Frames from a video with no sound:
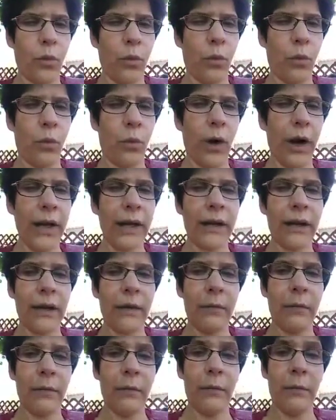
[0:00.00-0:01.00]
what
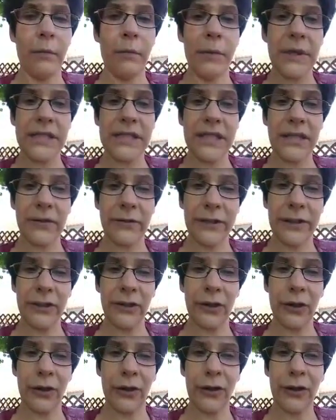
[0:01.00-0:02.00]

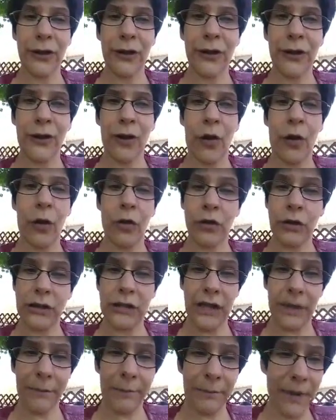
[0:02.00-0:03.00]
material
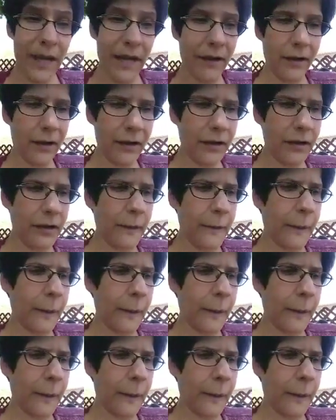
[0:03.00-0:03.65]
holds up better?